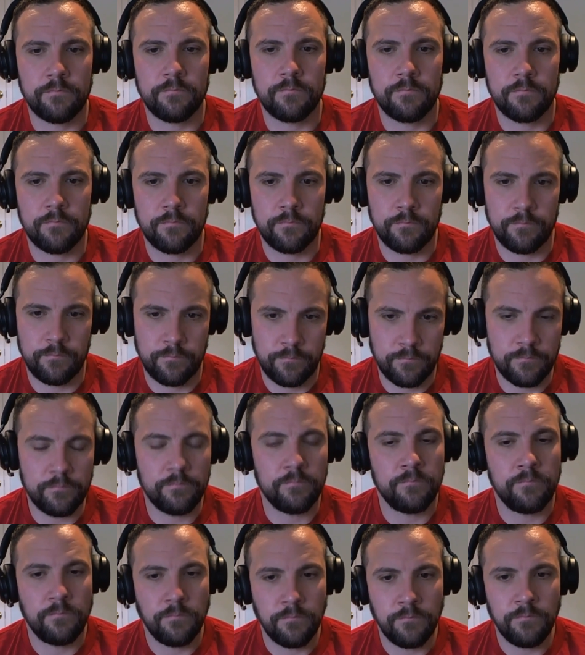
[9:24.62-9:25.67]

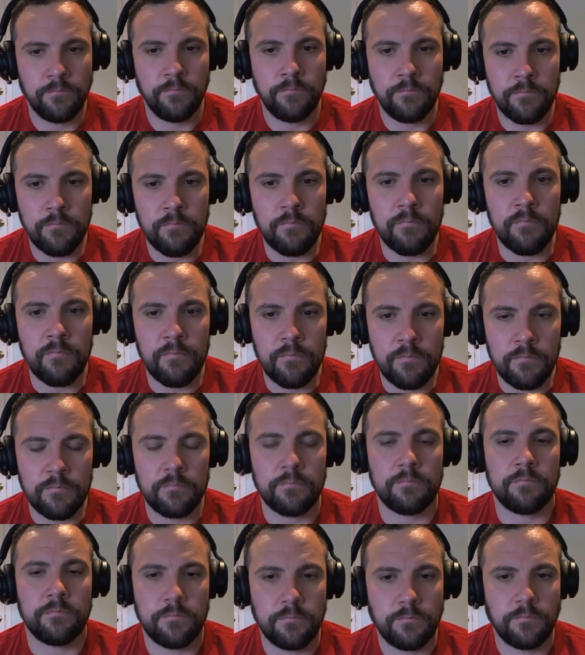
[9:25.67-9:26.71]

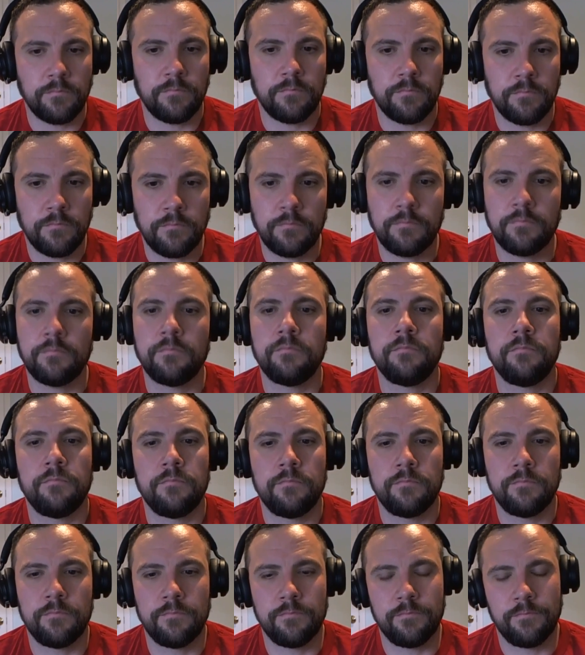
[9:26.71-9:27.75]

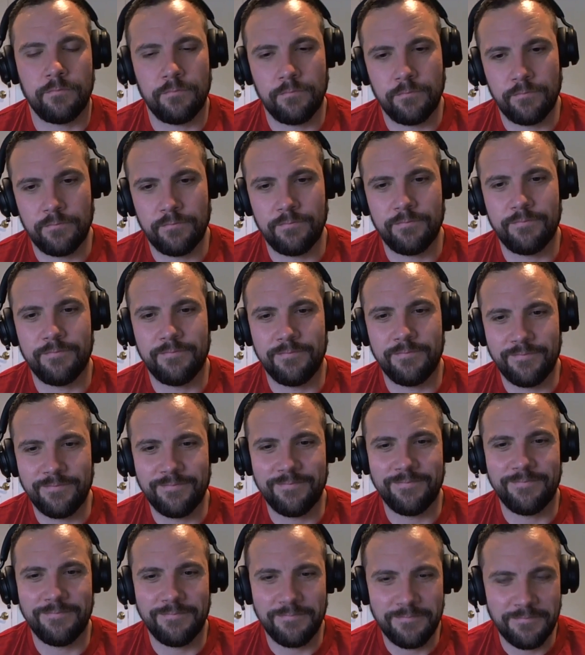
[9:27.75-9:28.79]

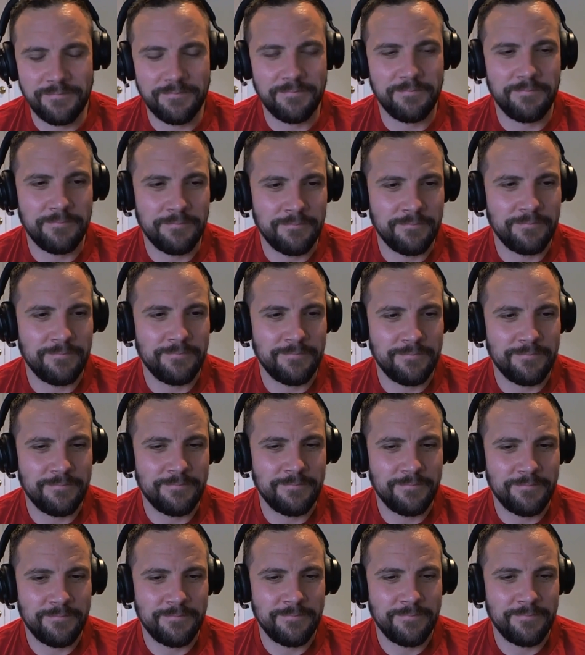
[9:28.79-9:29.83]

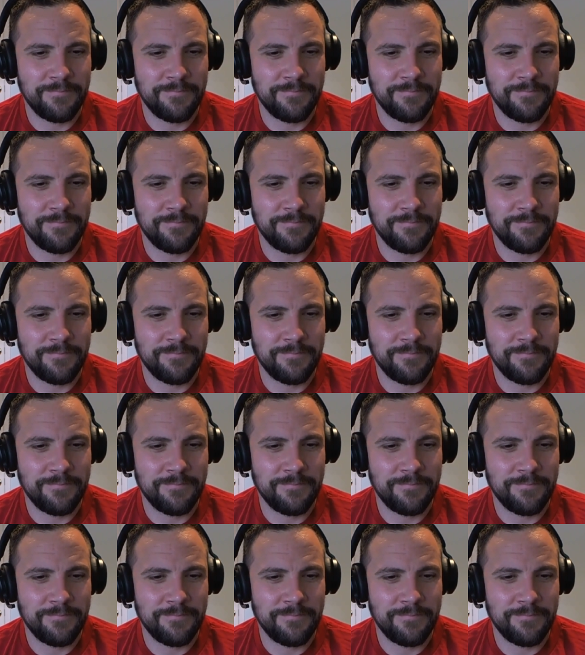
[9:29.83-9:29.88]
(silent)